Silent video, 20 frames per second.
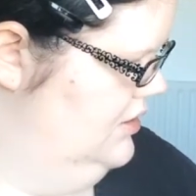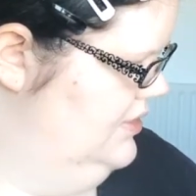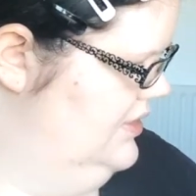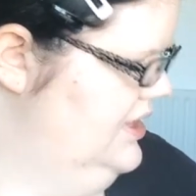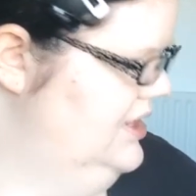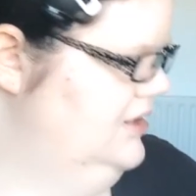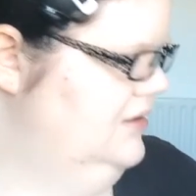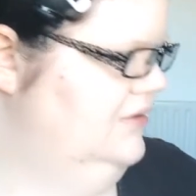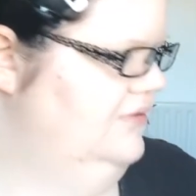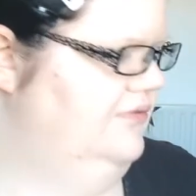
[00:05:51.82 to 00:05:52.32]

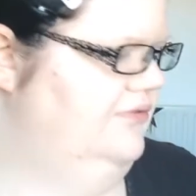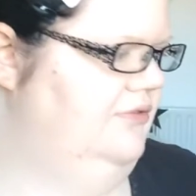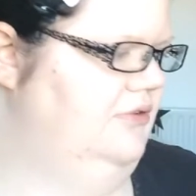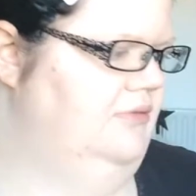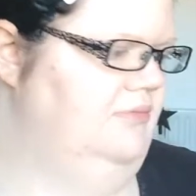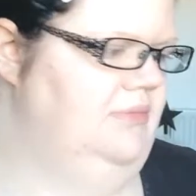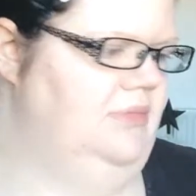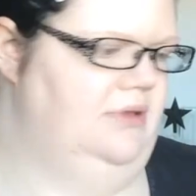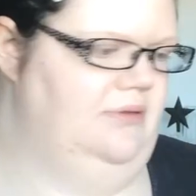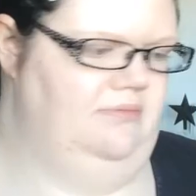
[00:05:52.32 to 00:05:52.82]
Then
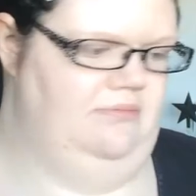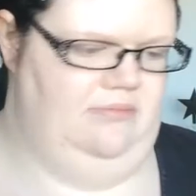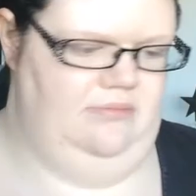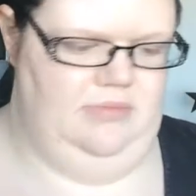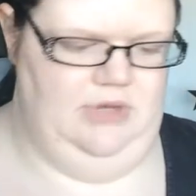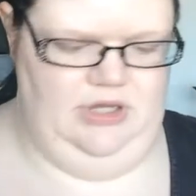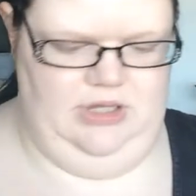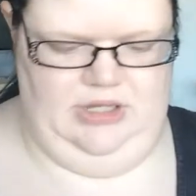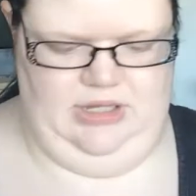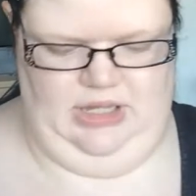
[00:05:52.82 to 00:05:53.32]
from
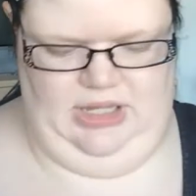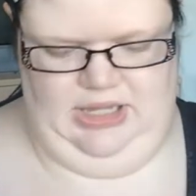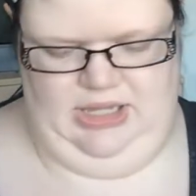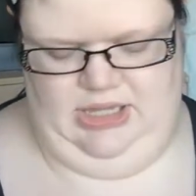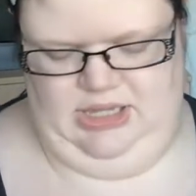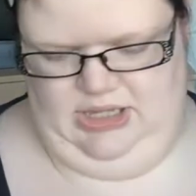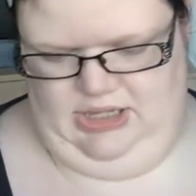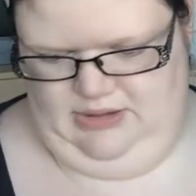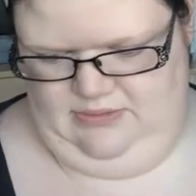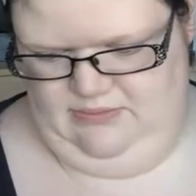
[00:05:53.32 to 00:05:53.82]

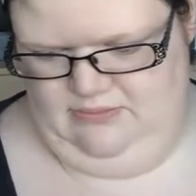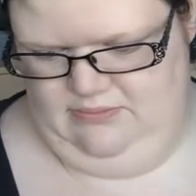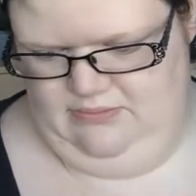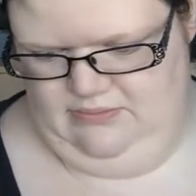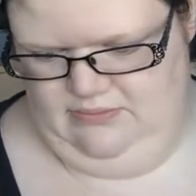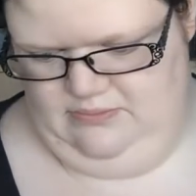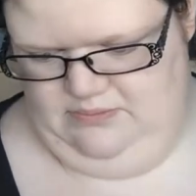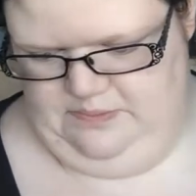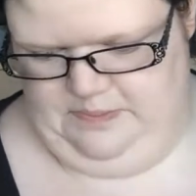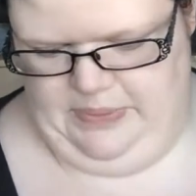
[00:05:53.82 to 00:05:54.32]
my
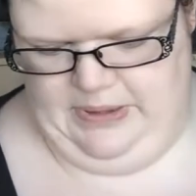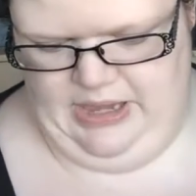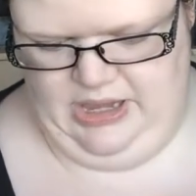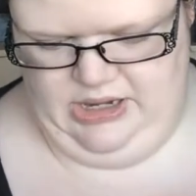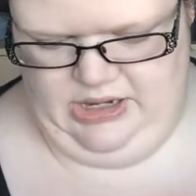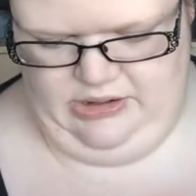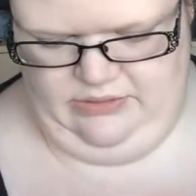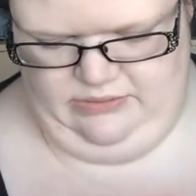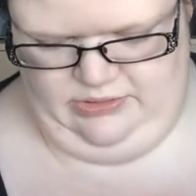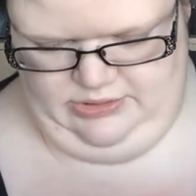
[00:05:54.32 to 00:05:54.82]

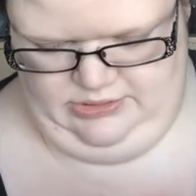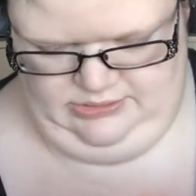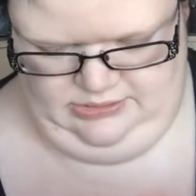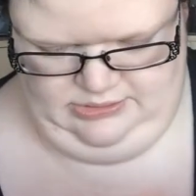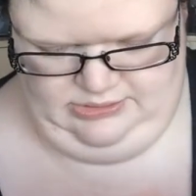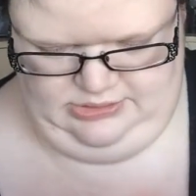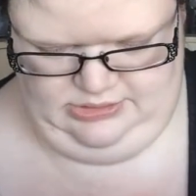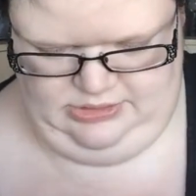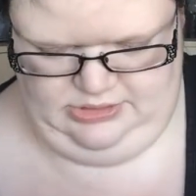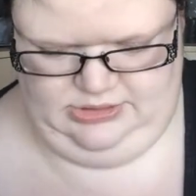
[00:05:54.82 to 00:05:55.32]

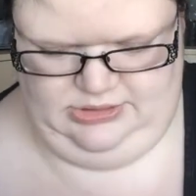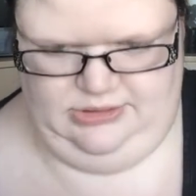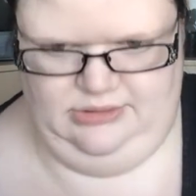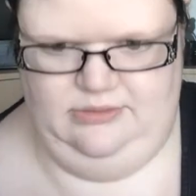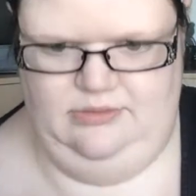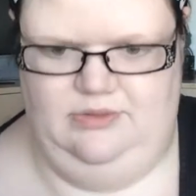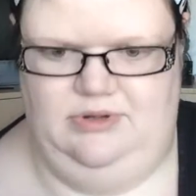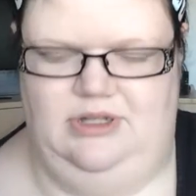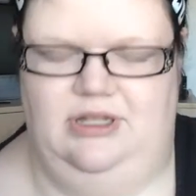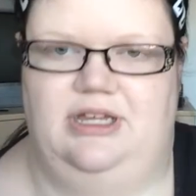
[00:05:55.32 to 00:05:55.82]
parents,
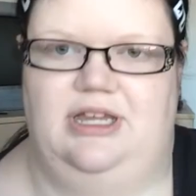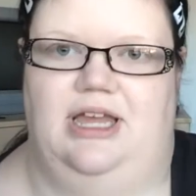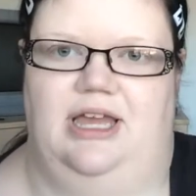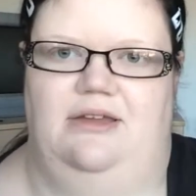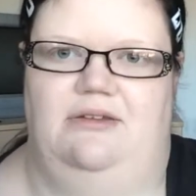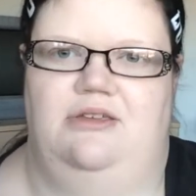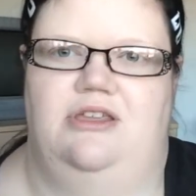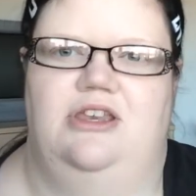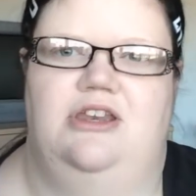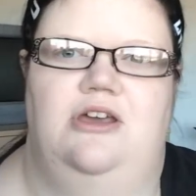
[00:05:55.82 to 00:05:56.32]
well,
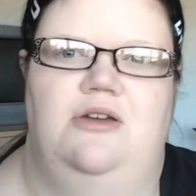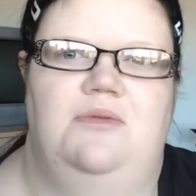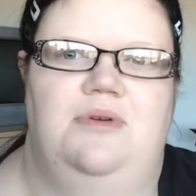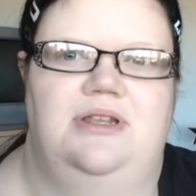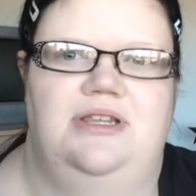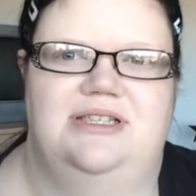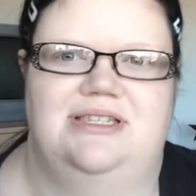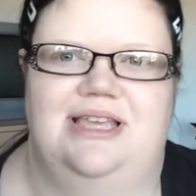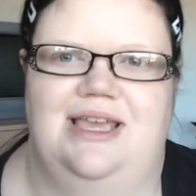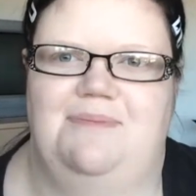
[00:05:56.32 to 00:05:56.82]
okay, you know
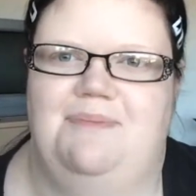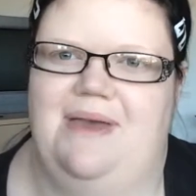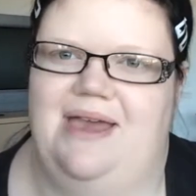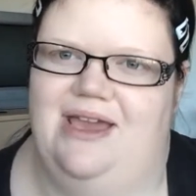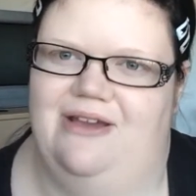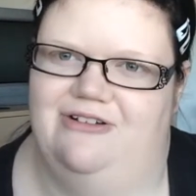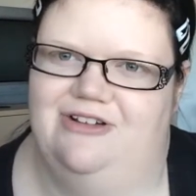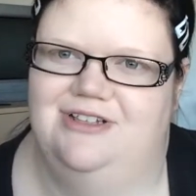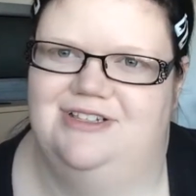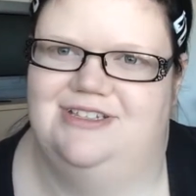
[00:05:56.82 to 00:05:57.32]
when you say
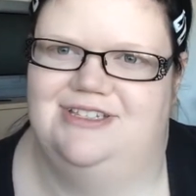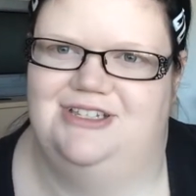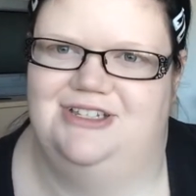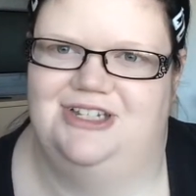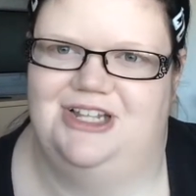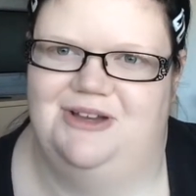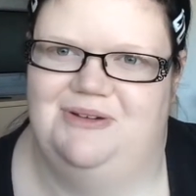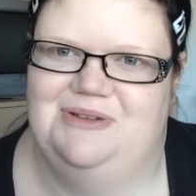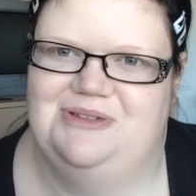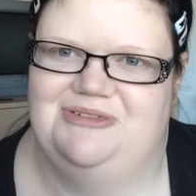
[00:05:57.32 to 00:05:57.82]
parents,
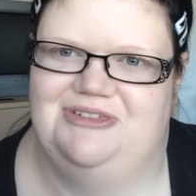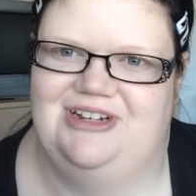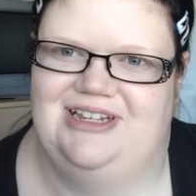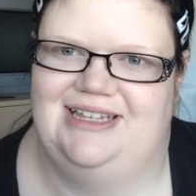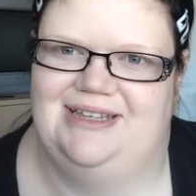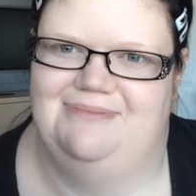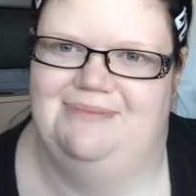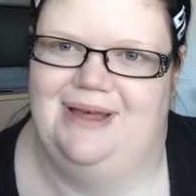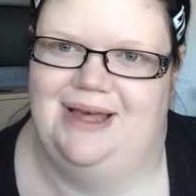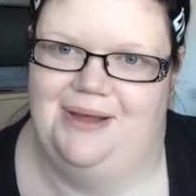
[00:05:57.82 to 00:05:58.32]
you know it's
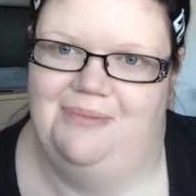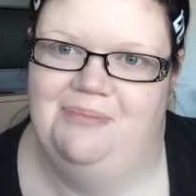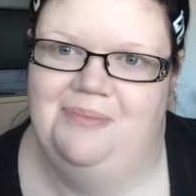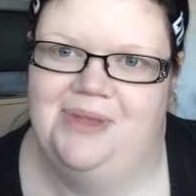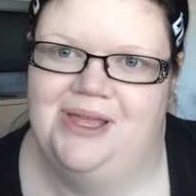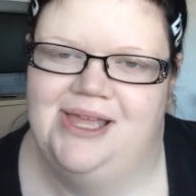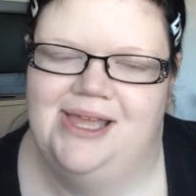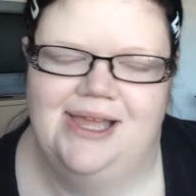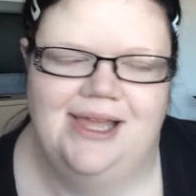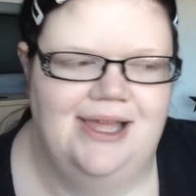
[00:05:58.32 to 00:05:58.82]
really your
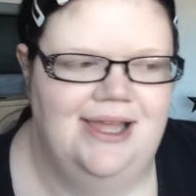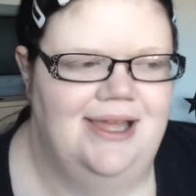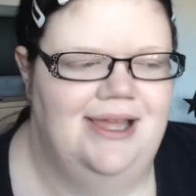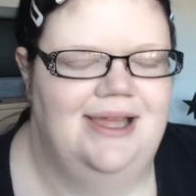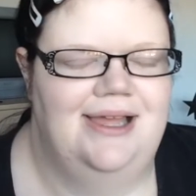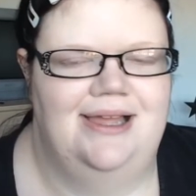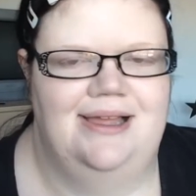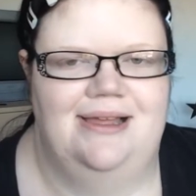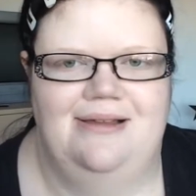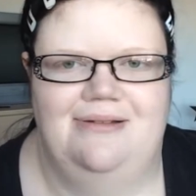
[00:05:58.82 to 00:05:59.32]
mum.
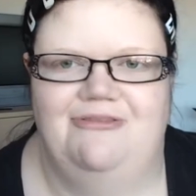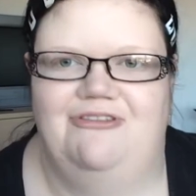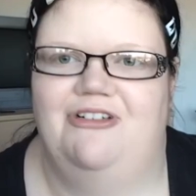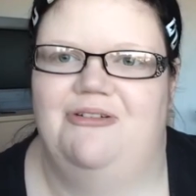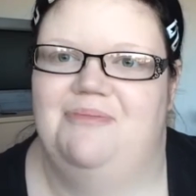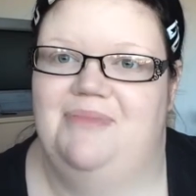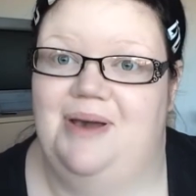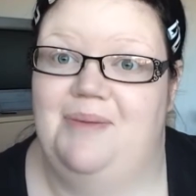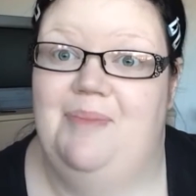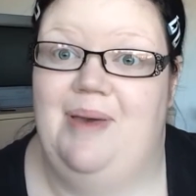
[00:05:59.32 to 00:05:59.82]

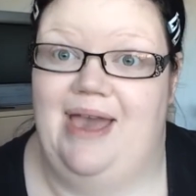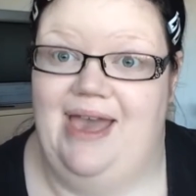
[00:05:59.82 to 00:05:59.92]
From my